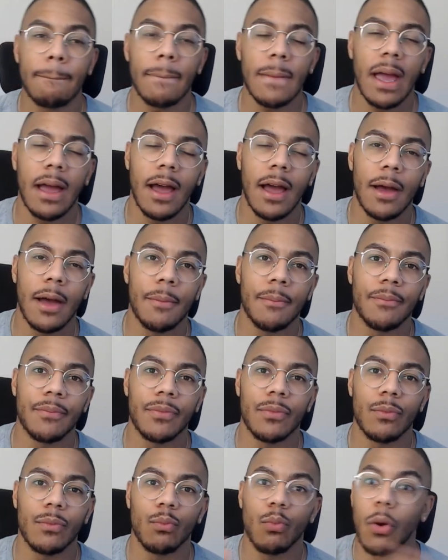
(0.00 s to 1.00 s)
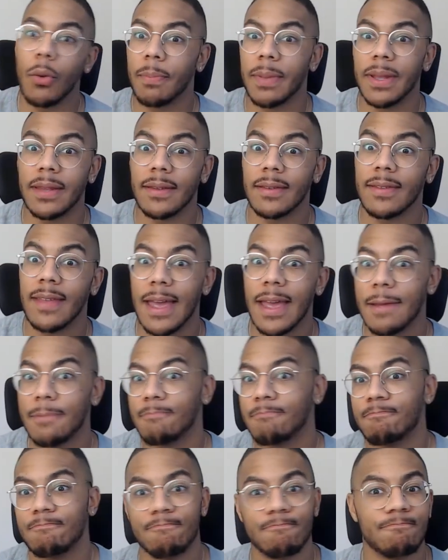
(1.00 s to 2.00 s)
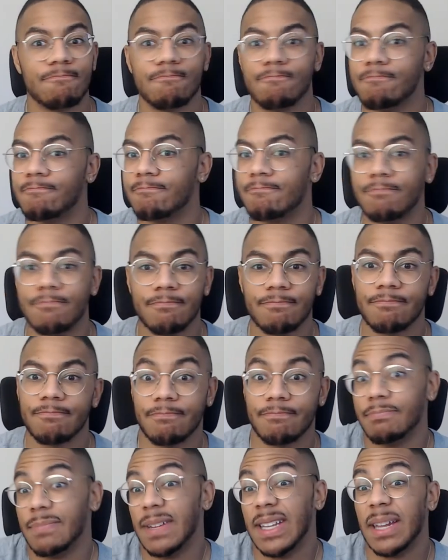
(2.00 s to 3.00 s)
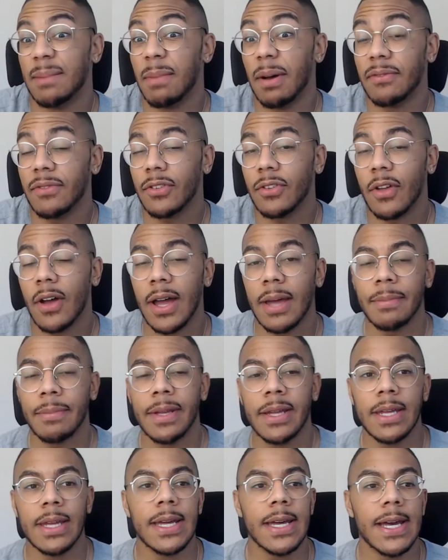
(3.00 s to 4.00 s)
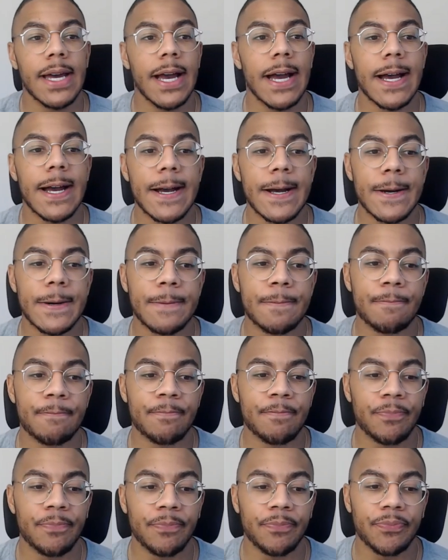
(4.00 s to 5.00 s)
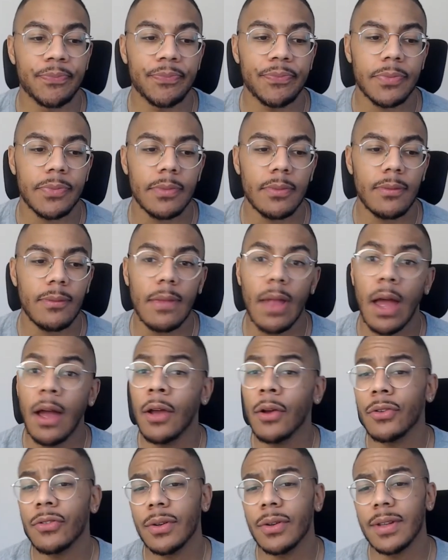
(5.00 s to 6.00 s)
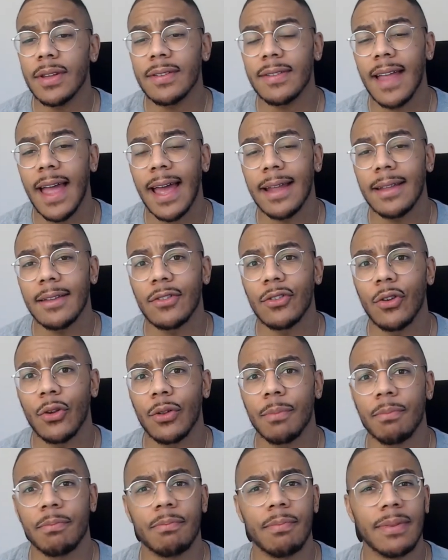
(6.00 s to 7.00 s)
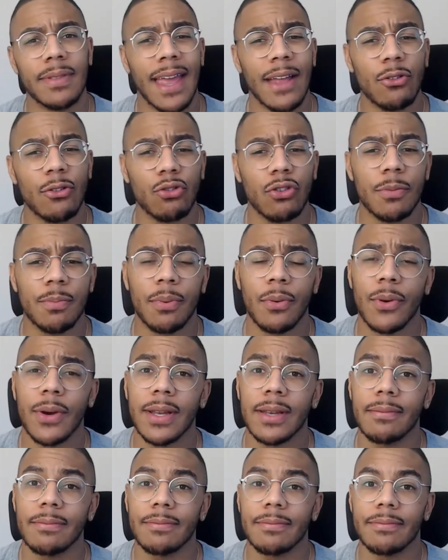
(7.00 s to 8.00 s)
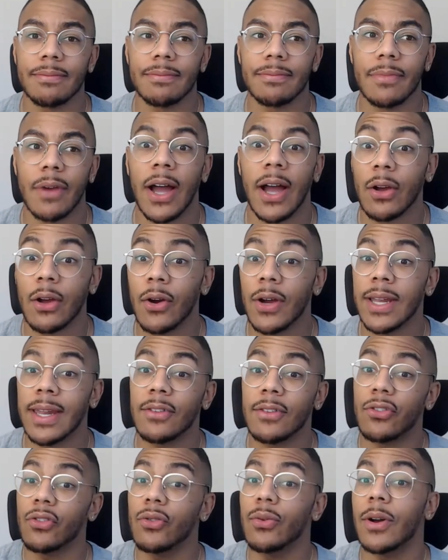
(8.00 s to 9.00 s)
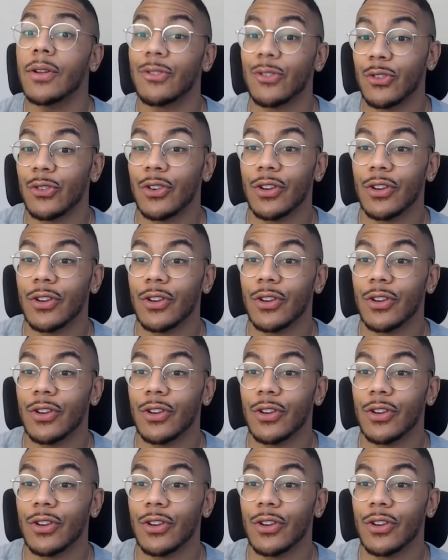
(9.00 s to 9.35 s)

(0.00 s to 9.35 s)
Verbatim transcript: um, won't be the same in a month's time. Um, I also understand, you know, the, the entry point I got in at $200